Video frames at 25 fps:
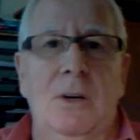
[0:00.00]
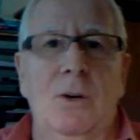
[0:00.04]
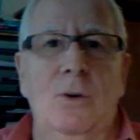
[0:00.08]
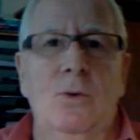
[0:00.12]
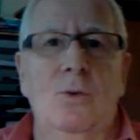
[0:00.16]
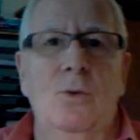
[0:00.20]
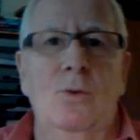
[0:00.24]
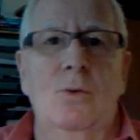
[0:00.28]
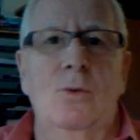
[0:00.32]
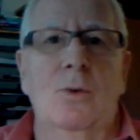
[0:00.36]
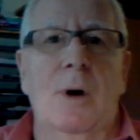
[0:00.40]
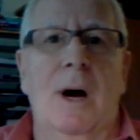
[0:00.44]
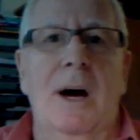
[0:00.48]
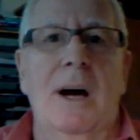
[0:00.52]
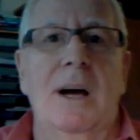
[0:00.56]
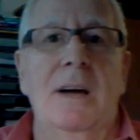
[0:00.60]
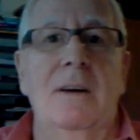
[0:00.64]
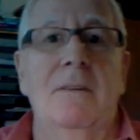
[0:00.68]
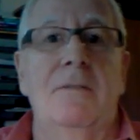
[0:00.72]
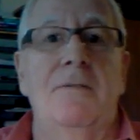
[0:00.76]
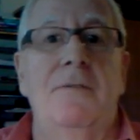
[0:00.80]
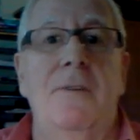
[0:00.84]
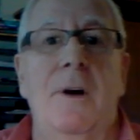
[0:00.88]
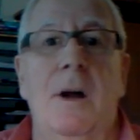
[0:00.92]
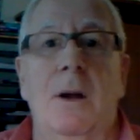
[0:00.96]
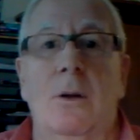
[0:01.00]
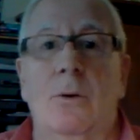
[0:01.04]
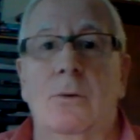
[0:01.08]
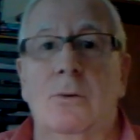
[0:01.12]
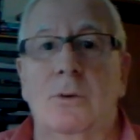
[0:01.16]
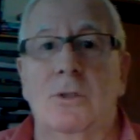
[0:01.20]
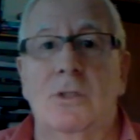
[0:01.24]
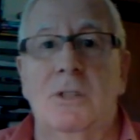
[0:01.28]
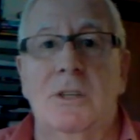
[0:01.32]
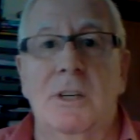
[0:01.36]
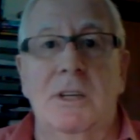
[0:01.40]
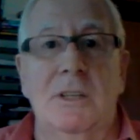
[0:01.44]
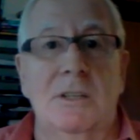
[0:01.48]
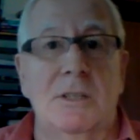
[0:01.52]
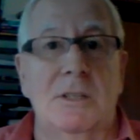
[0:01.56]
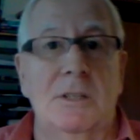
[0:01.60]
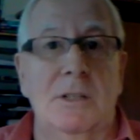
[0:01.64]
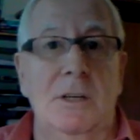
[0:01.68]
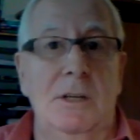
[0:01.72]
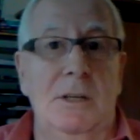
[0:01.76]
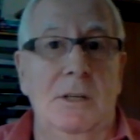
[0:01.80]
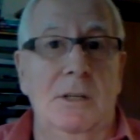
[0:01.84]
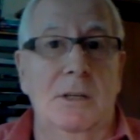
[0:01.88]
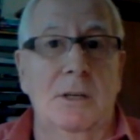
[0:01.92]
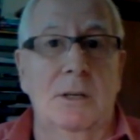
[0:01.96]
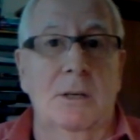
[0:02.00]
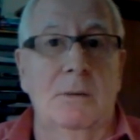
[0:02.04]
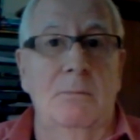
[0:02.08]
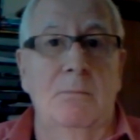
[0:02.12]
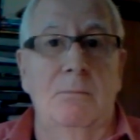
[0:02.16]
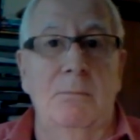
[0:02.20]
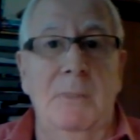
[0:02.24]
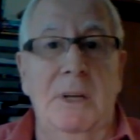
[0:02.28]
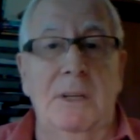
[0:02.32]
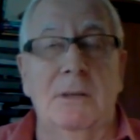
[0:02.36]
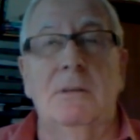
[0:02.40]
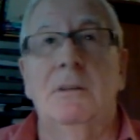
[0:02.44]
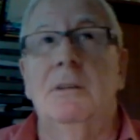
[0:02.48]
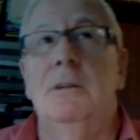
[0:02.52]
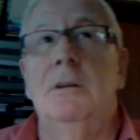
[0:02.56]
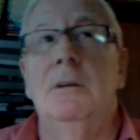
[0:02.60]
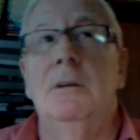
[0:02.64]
who I have followed since the mid